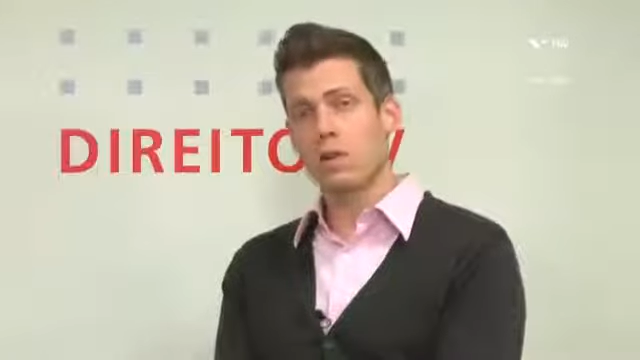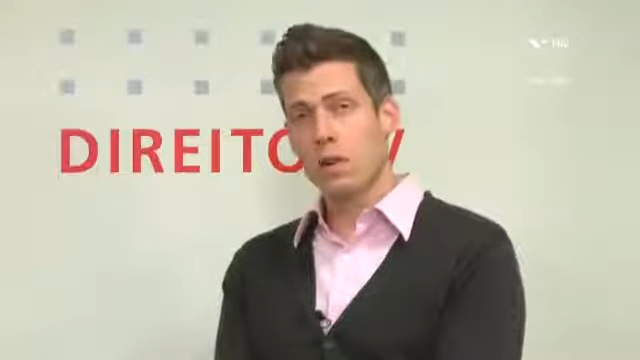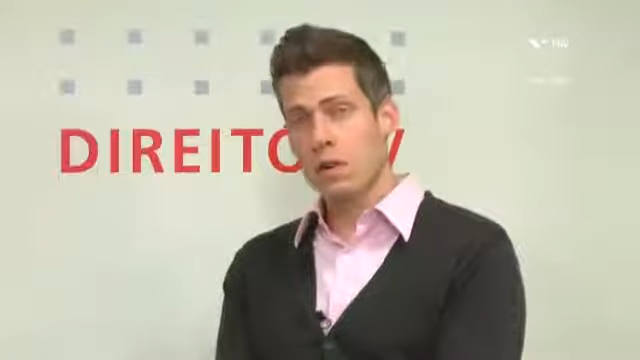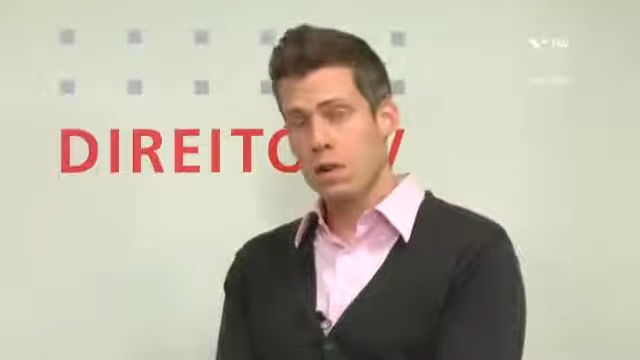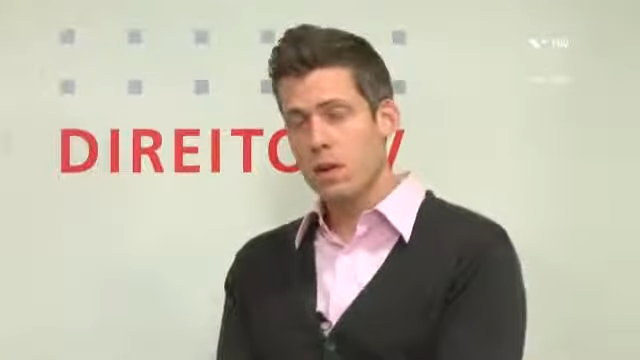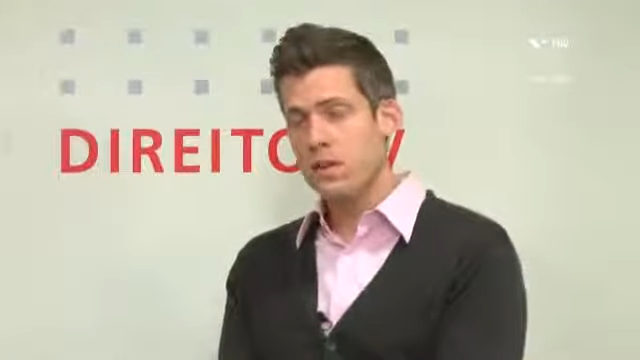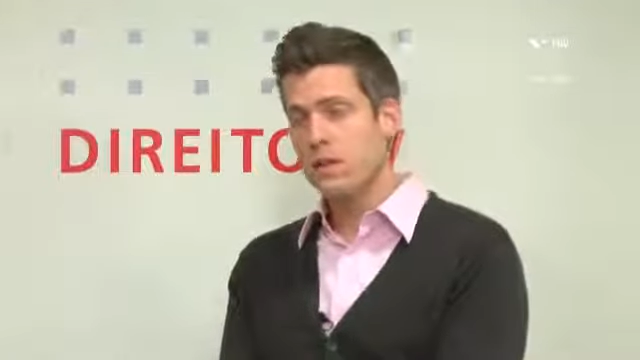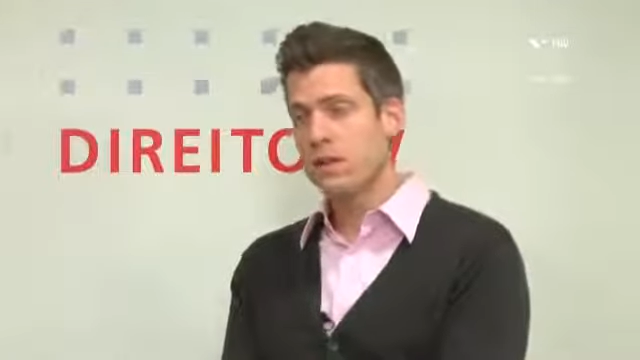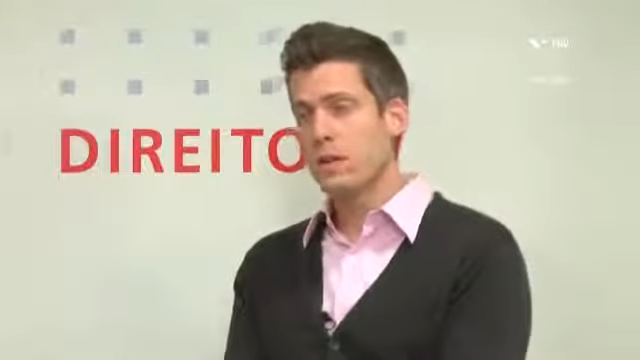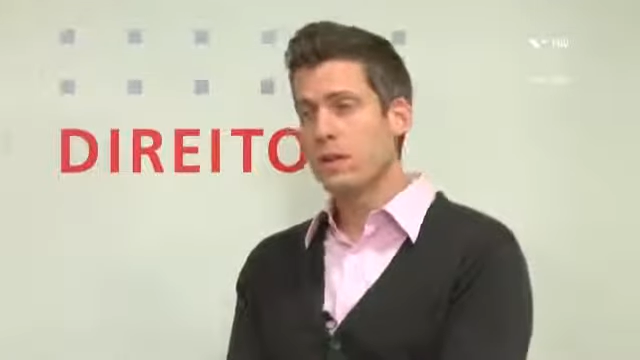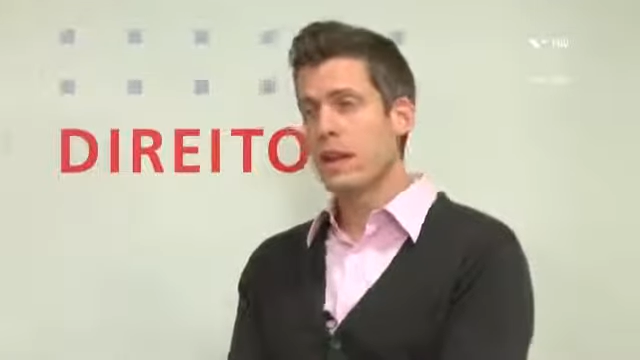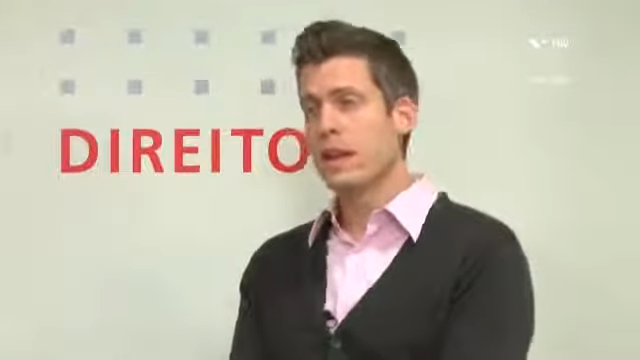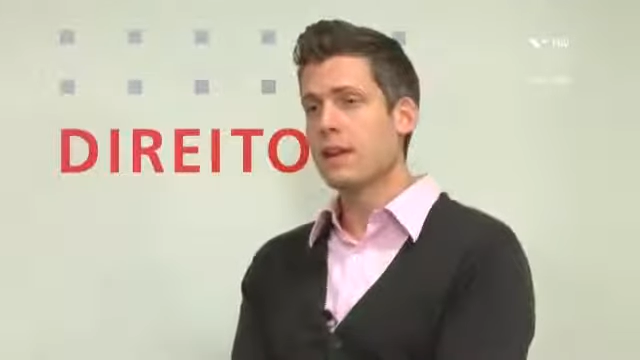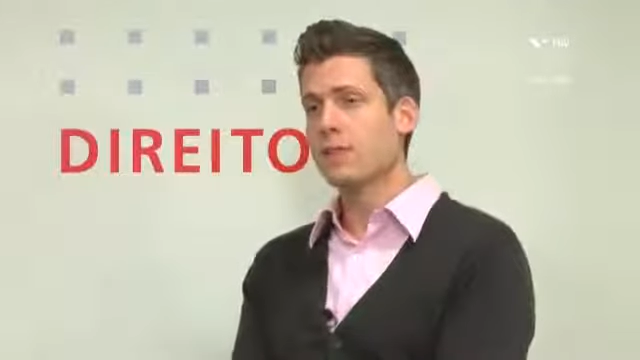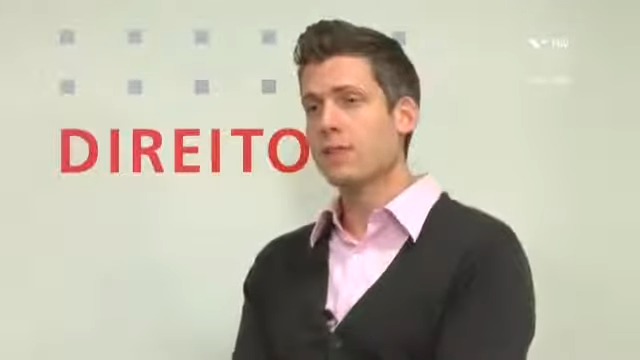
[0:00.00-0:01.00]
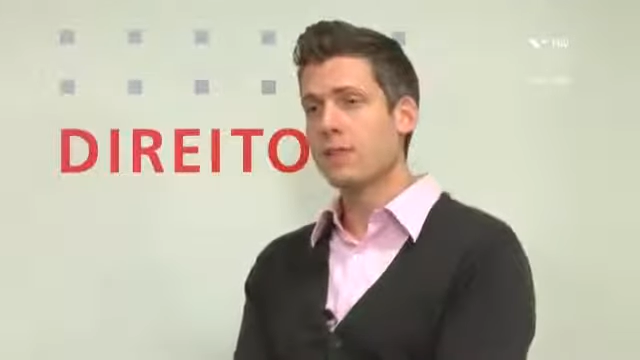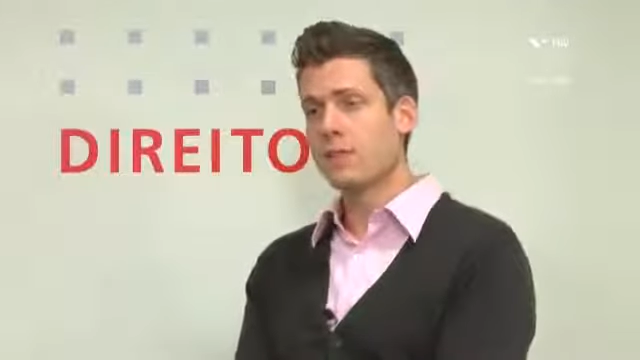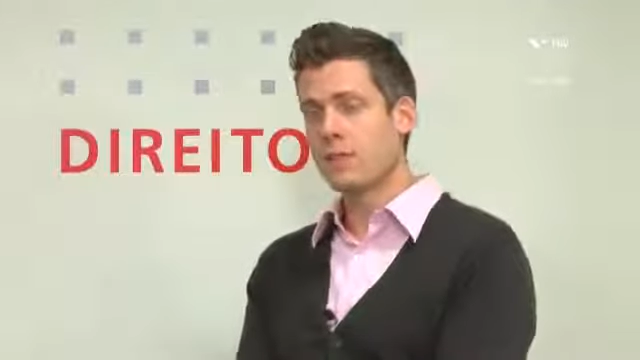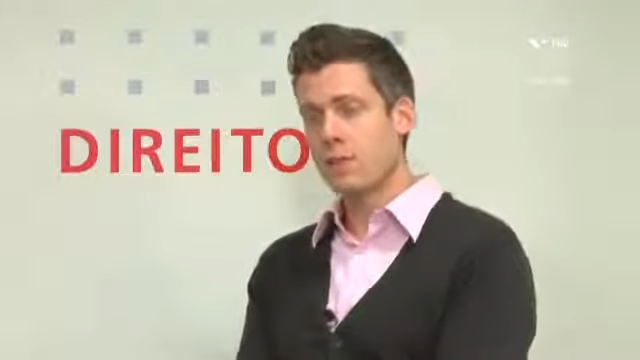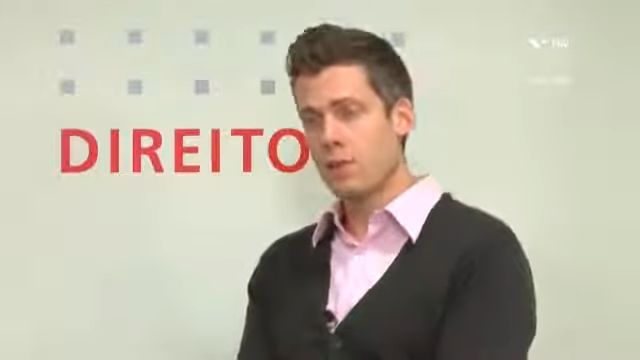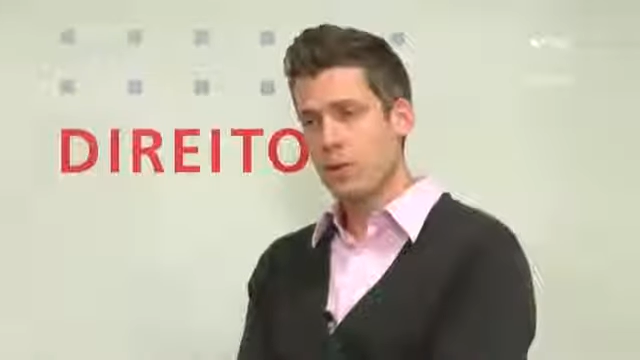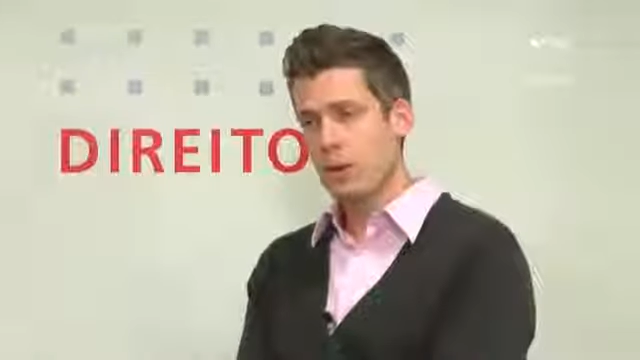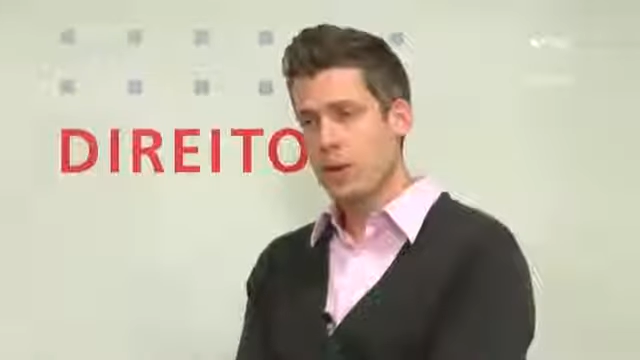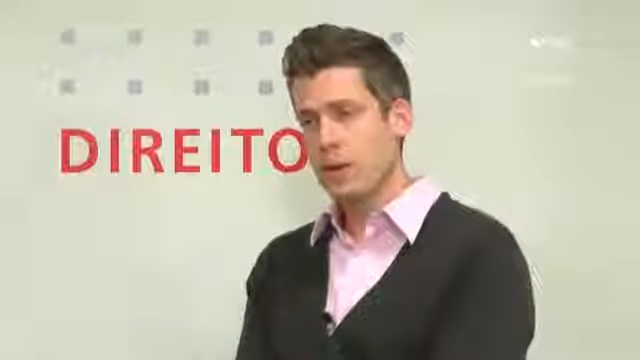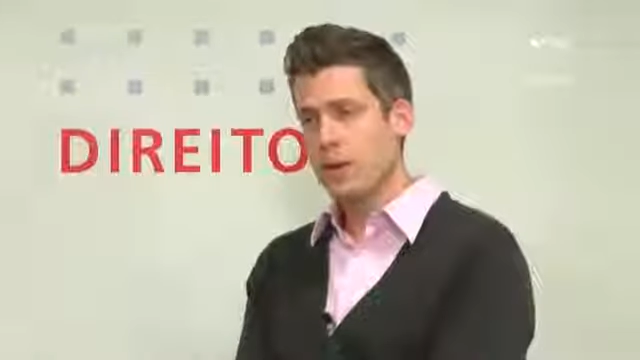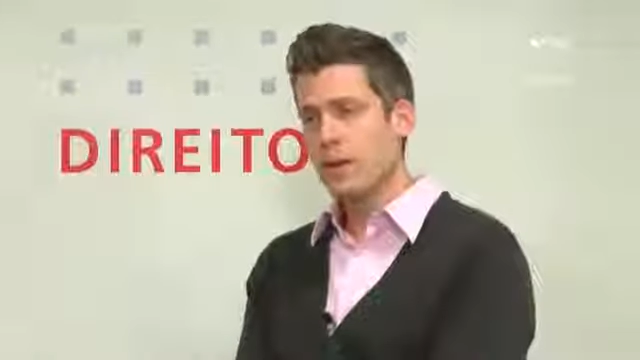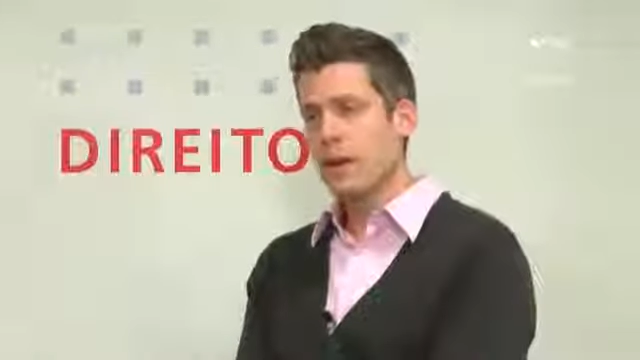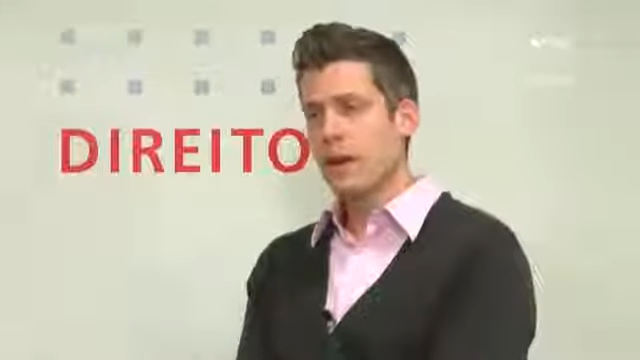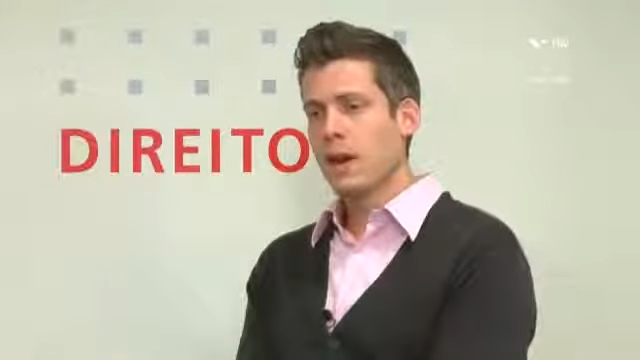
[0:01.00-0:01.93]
of Law. It's in Gainesville, Florida,